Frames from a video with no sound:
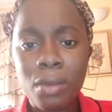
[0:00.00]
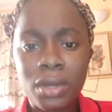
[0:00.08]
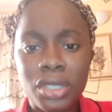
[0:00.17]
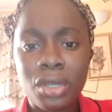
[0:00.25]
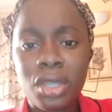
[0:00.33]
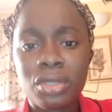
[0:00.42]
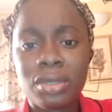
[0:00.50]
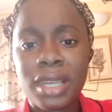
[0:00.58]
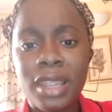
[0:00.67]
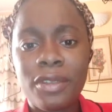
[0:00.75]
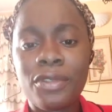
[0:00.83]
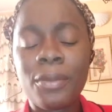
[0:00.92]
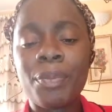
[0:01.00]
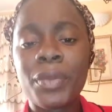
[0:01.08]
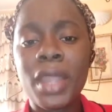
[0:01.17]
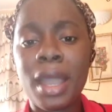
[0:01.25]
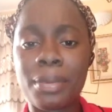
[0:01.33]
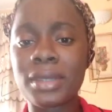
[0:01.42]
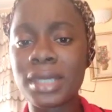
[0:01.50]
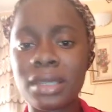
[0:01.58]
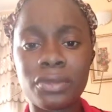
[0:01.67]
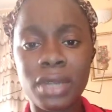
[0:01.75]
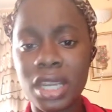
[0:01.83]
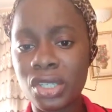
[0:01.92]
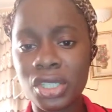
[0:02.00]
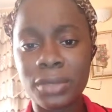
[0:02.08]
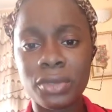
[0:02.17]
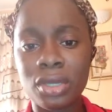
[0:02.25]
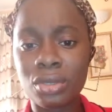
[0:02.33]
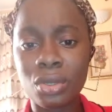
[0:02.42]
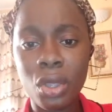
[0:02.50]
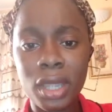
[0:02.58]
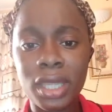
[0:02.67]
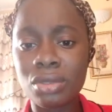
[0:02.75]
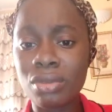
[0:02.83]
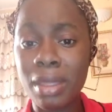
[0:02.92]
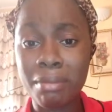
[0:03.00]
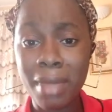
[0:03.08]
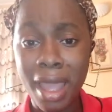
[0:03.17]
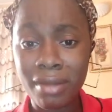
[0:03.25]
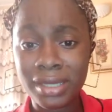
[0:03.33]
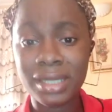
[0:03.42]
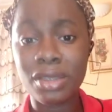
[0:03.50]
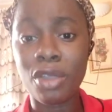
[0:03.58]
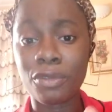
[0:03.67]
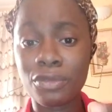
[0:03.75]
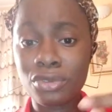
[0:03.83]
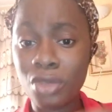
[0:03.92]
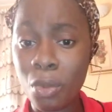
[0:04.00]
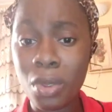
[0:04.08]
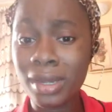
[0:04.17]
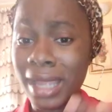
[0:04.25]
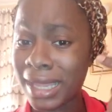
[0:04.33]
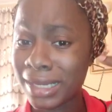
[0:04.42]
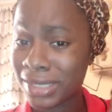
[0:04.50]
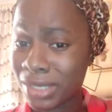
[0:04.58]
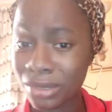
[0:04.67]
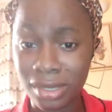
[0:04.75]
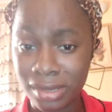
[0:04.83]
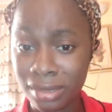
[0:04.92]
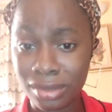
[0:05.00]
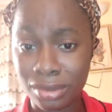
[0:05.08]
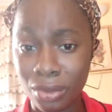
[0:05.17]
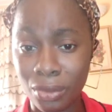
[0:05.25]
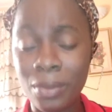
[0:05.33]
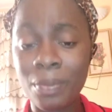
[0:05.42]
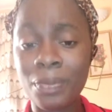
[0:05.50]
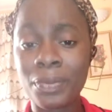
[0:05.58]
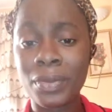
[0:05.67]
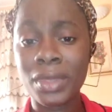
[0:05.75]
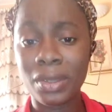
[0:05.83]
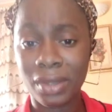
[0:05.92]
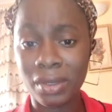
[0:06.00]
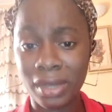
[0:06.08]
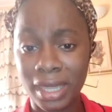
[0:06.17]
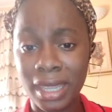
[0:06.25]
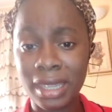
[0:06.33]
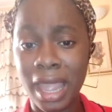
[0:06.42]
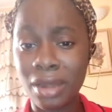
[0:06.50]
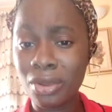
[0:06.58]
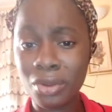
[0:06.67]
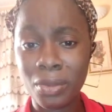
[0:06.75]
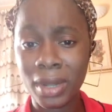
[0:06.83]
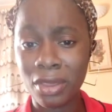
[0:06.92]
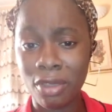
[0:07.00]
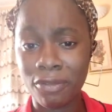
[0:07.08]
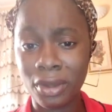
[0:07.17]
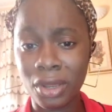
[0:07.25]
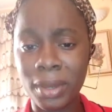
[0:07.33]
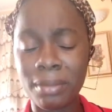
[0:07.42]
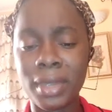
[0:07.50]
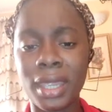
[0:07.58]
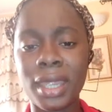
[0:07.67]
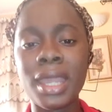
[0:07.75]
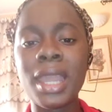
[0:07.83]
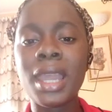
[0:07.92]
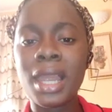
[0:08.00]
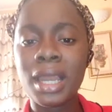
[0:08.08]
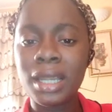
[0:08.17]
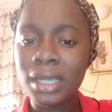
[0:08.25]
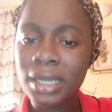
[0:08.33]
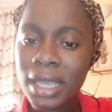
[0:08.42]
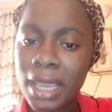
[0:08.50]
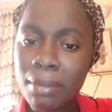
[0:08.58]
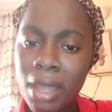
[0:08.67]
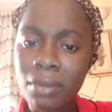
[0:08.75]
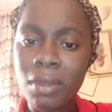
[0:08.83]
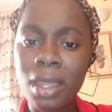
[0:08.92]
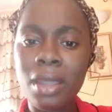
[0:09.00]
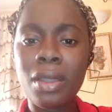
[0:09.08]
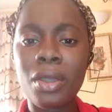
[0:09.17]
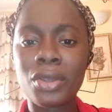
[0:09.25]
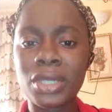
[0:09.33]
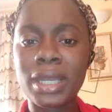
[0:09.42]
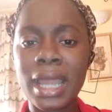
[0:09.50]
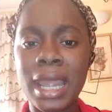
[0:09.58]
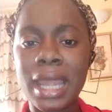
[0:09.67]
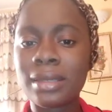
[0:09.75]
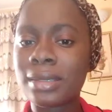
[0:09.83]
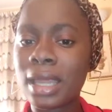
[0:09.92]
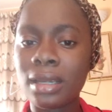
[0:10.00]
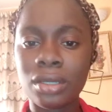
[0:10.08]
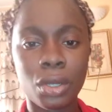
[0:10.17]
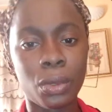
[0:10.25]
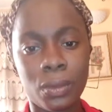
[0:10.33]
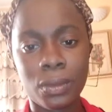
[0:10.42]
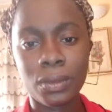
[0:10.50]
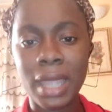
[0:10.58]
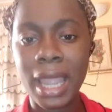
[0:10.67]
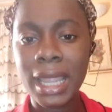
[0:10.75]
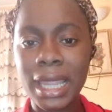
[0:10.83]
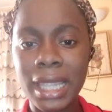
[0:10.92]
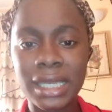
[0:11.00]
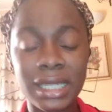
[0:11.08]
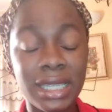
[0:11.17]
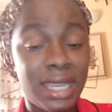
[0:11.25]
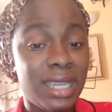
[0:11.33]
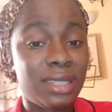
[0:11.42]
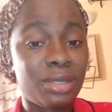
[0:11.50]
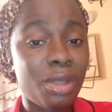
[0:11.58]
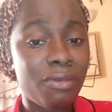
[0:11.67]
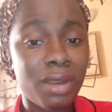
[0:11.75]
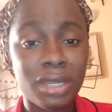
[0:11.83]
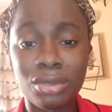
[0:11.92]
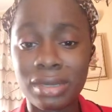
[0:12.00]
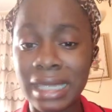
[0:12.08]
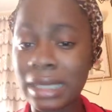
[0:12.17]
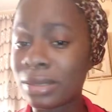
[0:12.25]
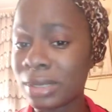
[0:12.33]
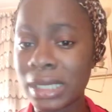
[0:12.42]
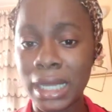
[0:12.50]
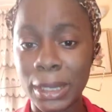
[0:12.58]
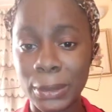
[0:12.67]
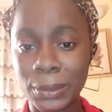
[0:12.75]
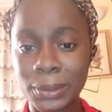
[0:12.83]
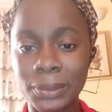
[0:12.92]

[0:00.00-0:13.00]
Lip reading: is she going to leave her present relationship just to go into a marriage of someone that she doesn't know? Okay, I don't know whether you're following me. Emmanuel, on the other hand, said no, that he is not ready to settle down.